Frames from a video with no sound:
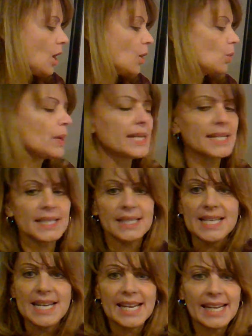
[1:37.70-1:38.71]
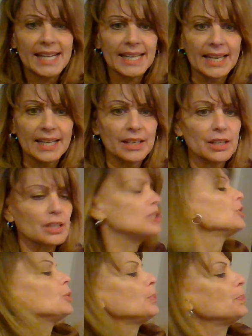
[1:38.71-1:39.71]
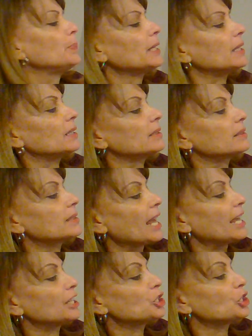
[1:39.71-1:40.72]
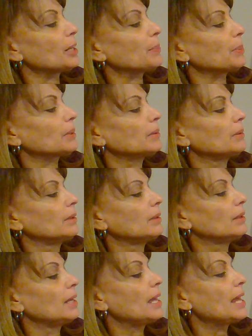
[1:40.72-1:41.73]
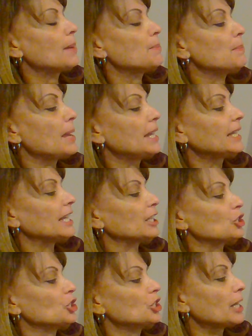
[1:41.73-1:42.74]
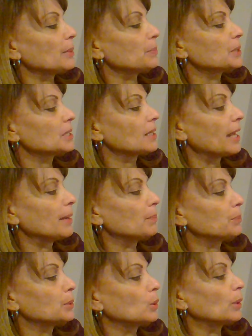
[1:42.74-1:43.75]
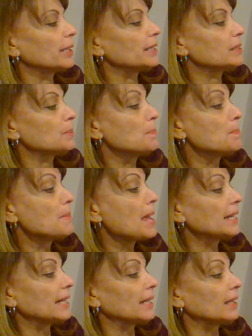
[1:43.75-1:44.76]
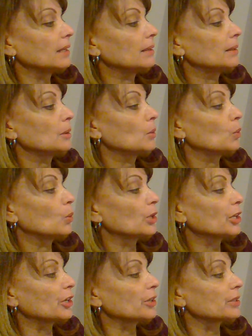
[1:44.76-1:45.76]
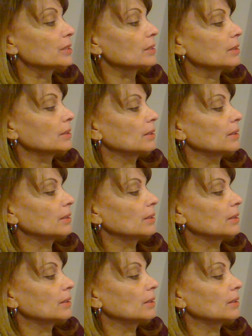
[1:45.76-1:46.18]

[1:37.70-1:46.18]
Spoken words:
What is needed to build a ship? Making ships employs many workers.